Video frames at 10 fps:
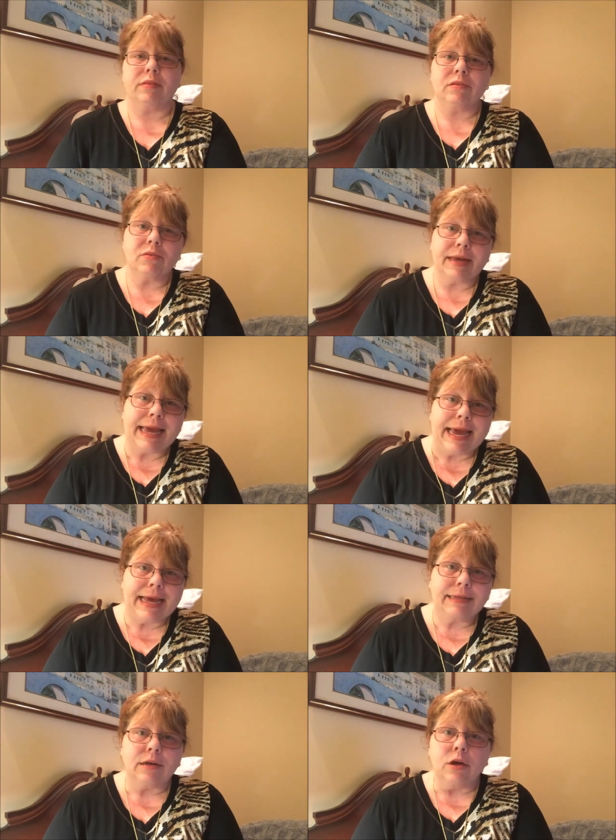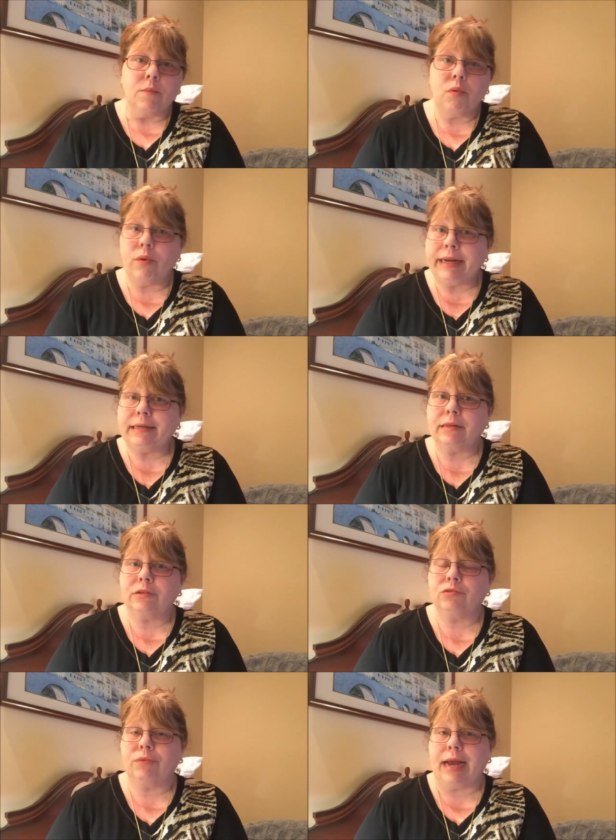a little hand pointing to the
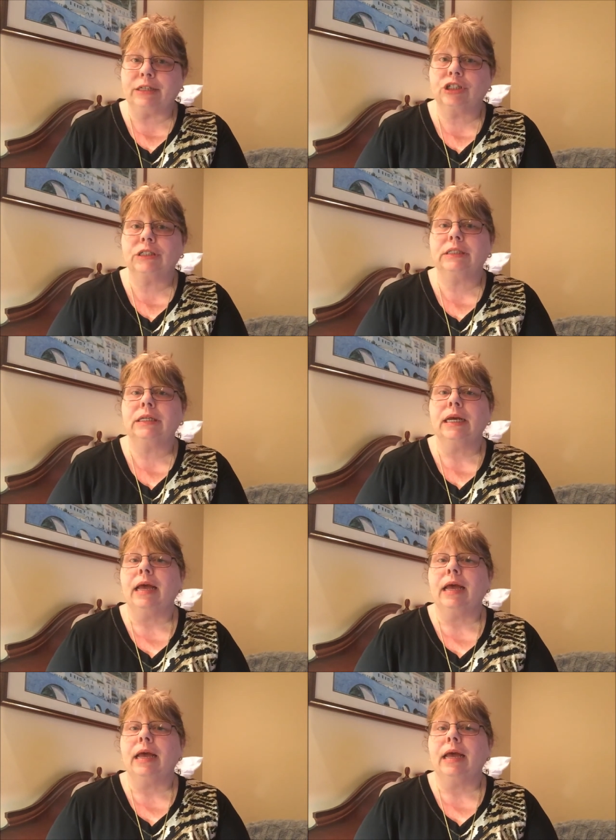direction,